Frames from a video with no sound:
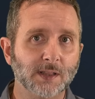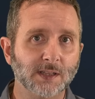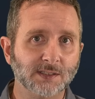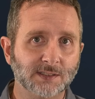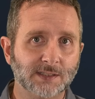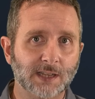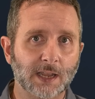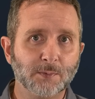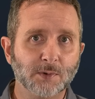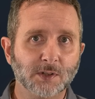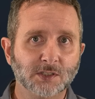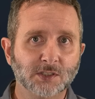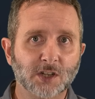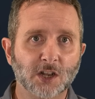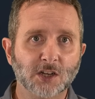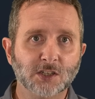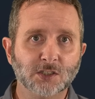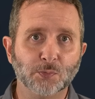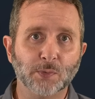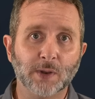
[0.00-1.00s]
the same
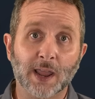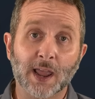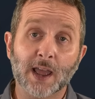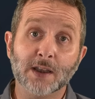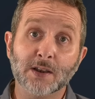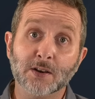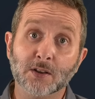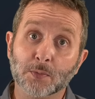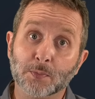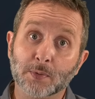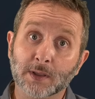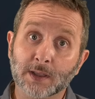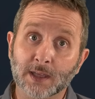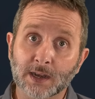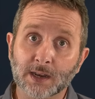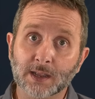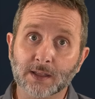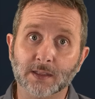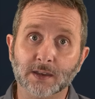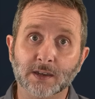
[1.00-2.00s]
discussion we had near the
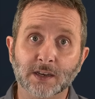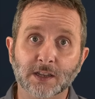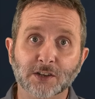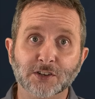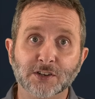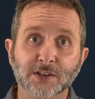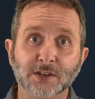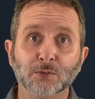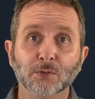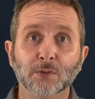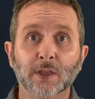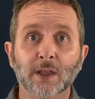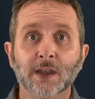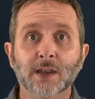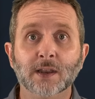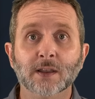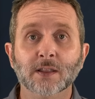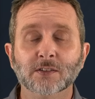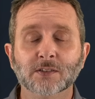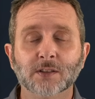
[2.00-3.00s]
beginning of the teaching
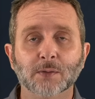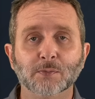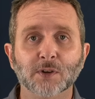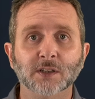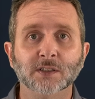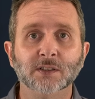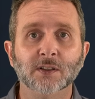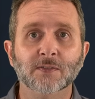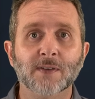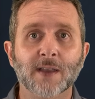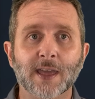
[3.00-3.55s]
relating to the subject of